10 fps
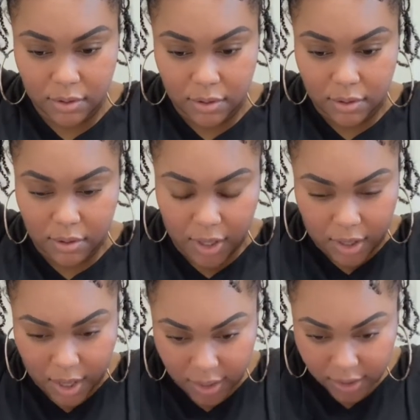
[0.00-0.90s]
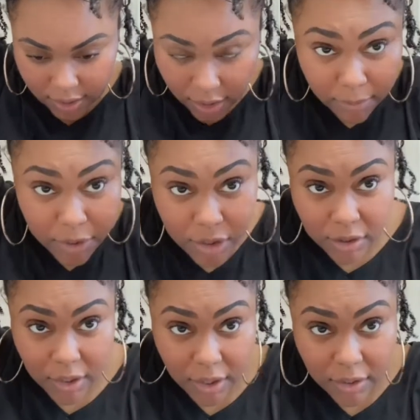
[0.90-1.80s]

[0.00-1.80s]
And like I said, let me show y'all.